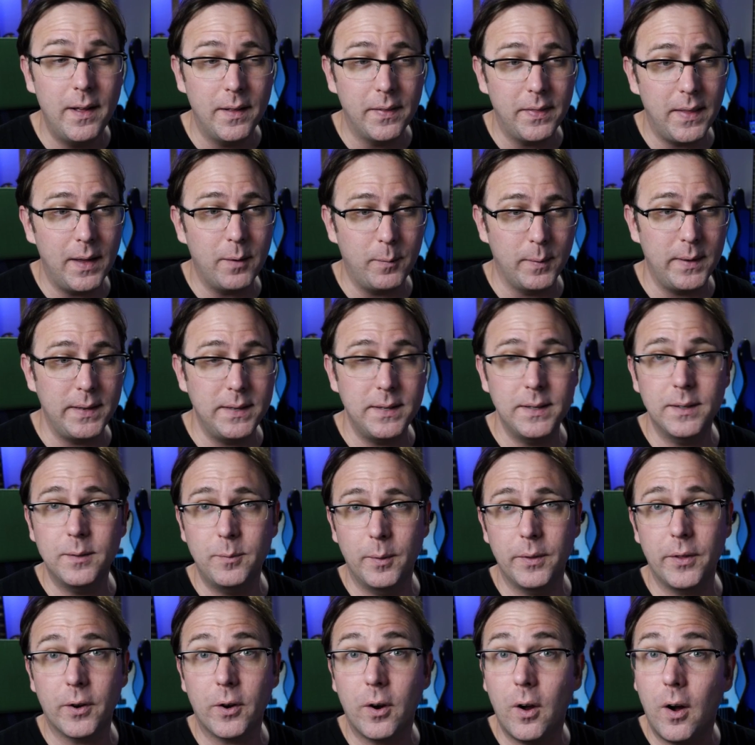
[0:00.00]
that we did
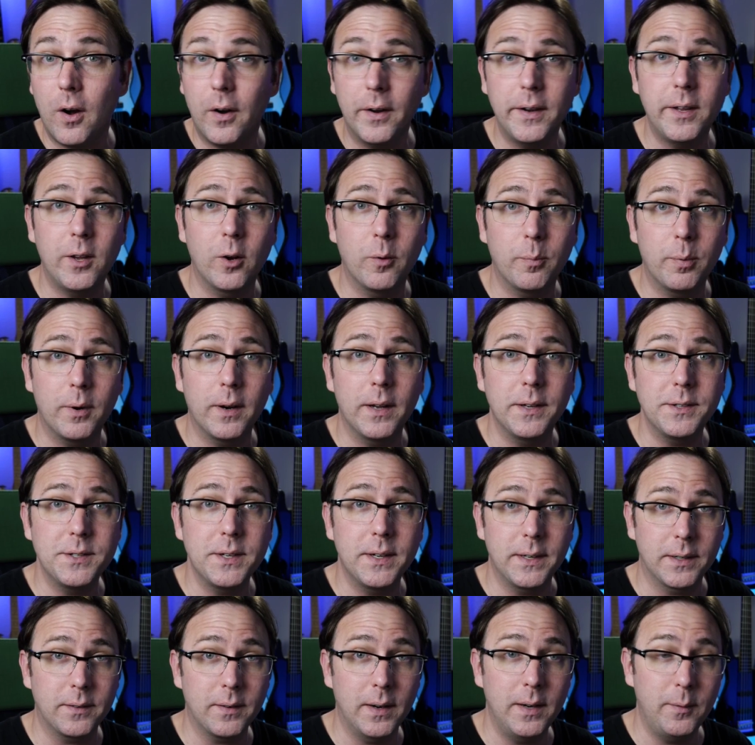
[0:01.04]
with our audio
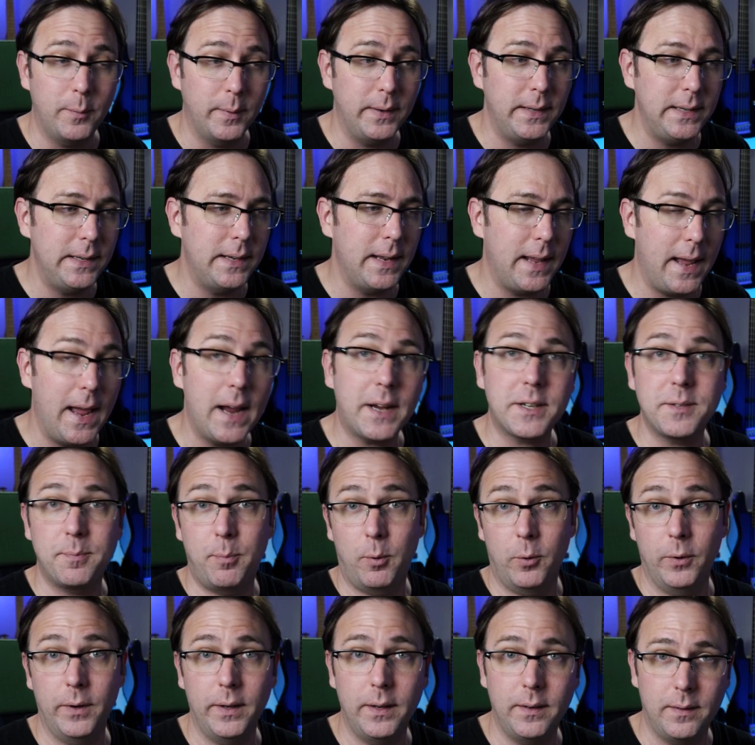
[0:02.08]
project, right? We need to
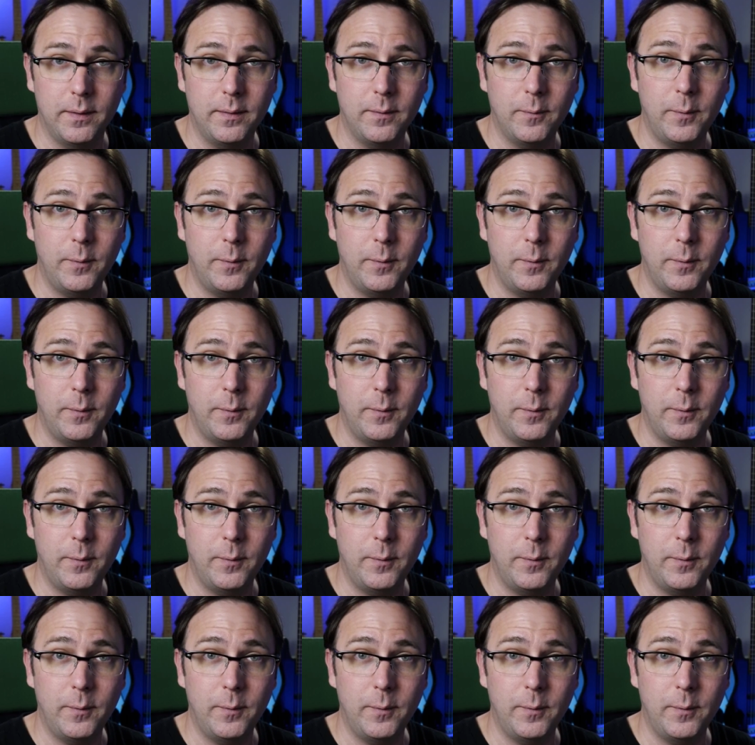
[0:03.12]
export it.